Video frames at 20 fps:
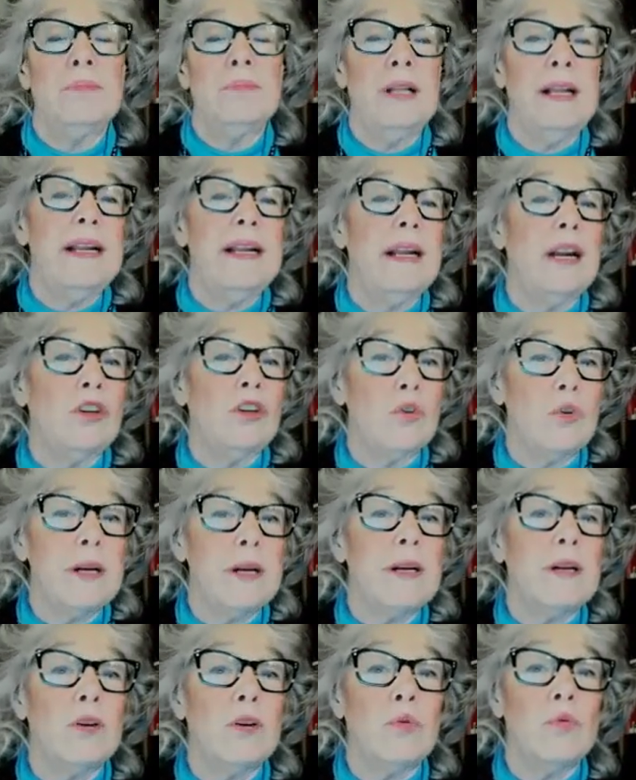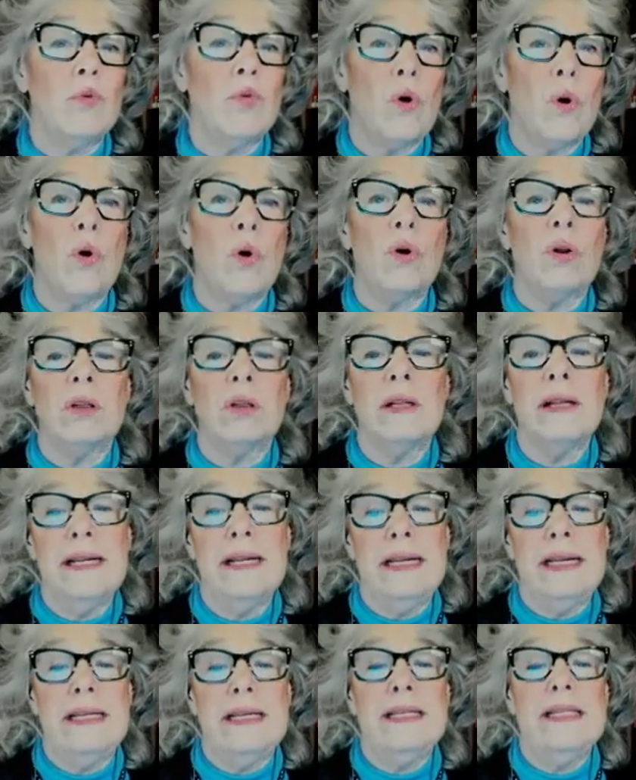playing a critical role
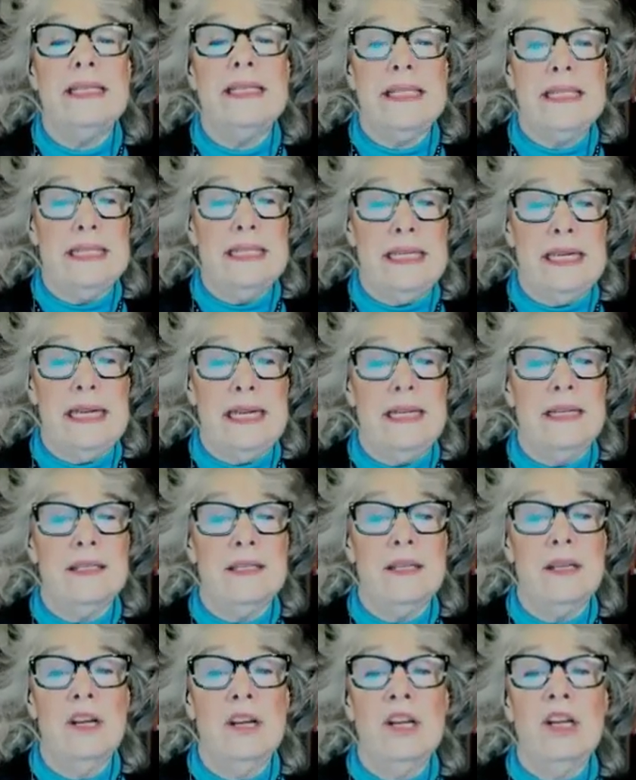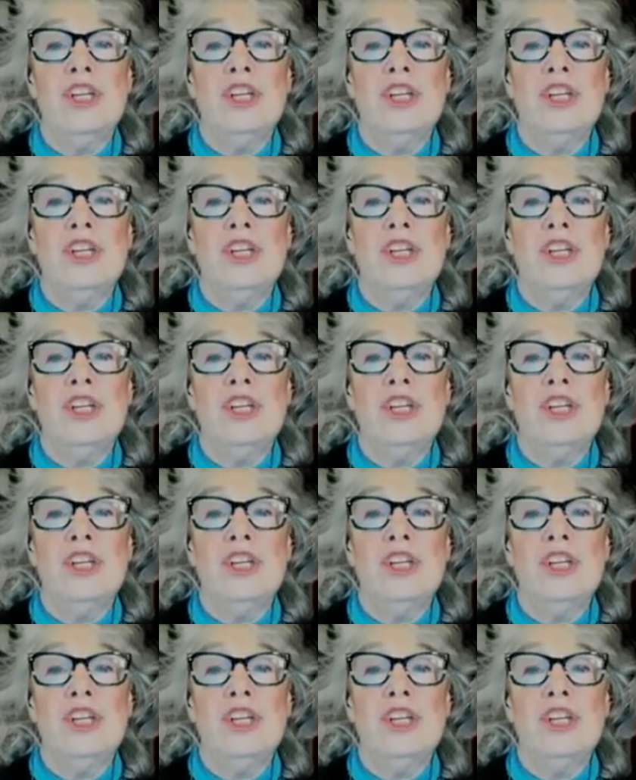in disease.